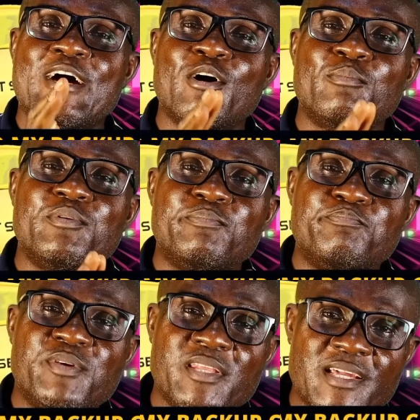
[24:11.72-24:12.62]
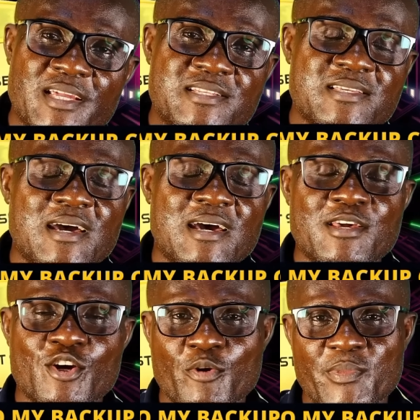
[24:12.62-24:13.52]
be pinning it at the
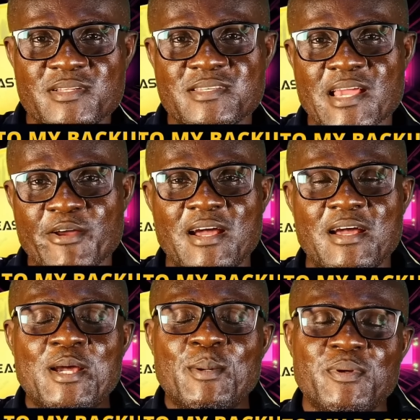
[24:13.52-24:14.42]
comment area.